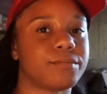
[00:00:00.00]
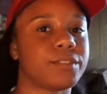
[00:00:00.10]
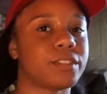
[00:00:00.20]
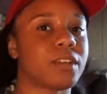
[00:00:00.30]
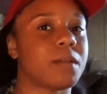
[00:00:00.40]

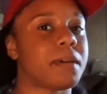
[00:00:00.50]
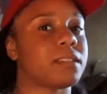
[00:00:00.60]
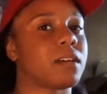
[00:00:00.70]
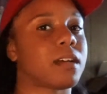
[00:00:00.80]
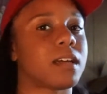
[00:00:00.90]
Just started back
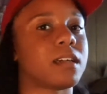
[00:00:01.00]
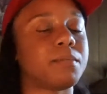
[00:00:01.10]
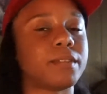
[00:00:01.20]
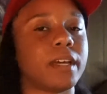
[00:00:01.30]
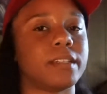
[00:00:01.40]
talking like a
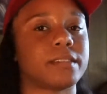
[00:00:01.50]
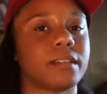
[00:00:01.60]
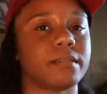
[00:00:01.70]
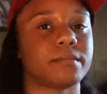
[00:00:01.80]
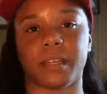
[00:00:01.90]
couple days
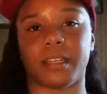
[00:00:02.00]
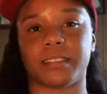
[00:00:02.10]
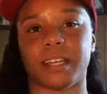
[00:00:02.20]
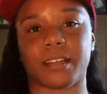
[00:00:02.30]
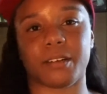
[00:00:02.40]
ago, and it's
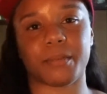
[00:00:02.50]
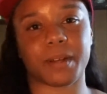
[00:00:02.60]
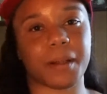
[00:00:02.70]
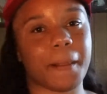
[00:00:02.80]
not gonna work.